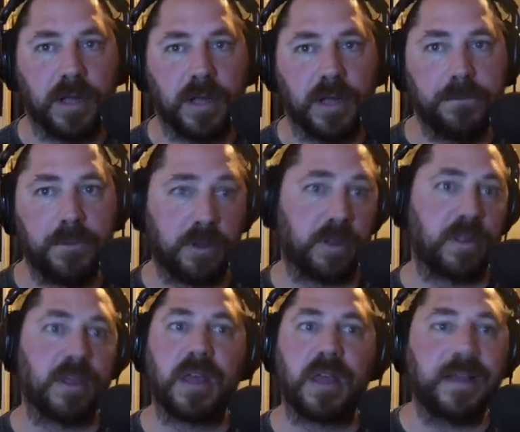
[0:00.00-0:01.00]
push it to,
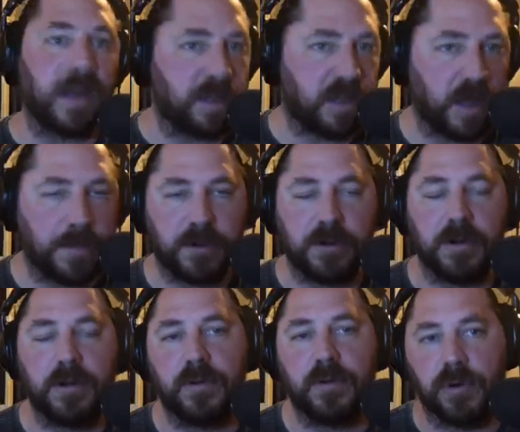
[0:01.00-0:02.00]
say, next summer
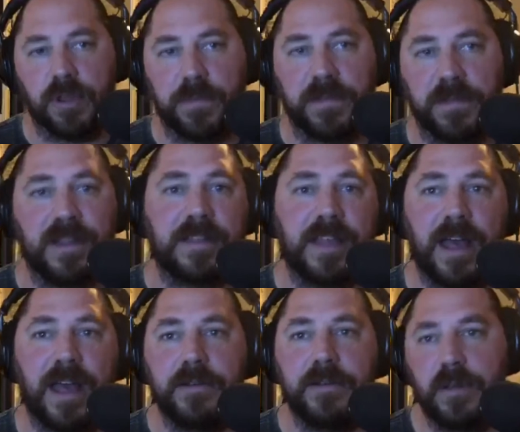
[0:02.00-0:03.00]
or something like
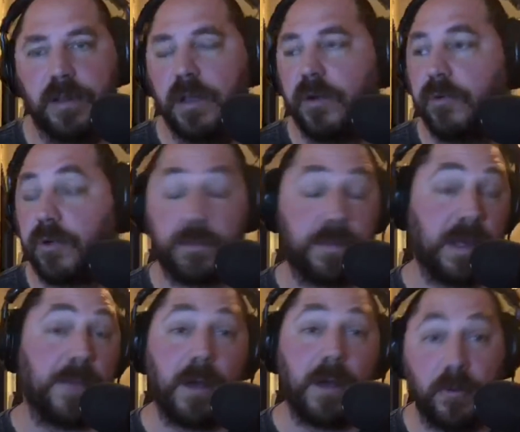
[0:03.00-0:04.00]
that, which would be
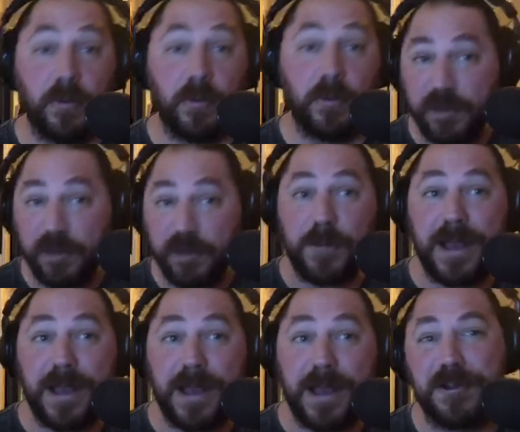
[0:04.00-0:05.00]
about when the Sawyer
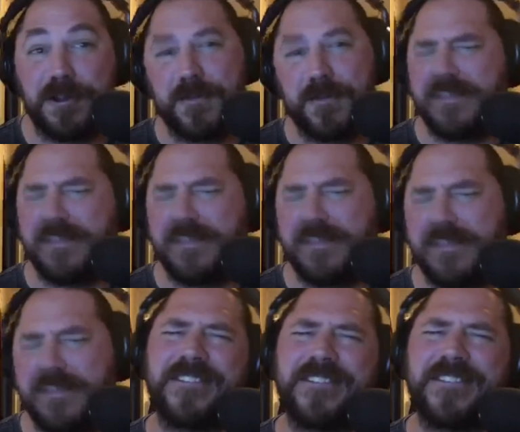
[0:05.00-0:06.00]
Massacre comes out. Then they'll
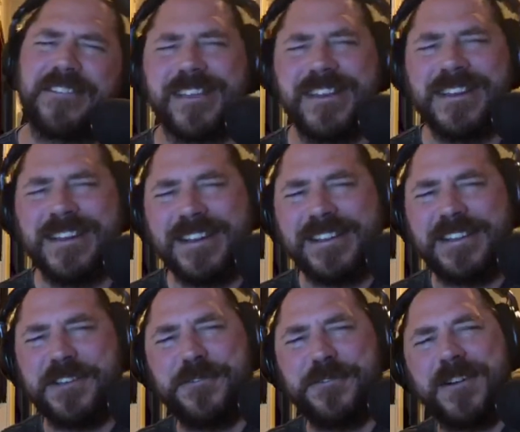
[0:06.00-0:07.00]
have to
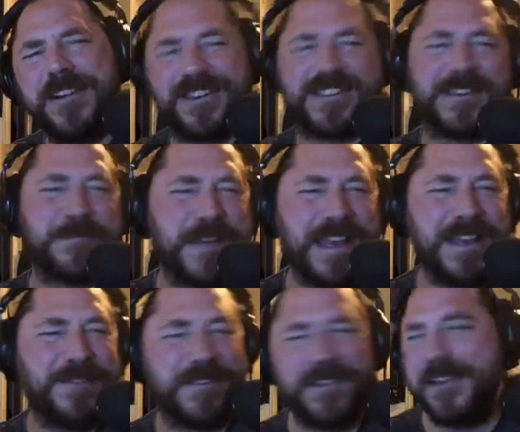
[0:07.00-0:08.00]
compete
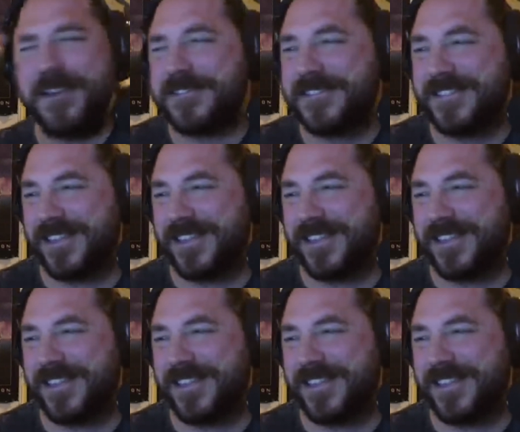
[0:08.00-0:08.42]
with us.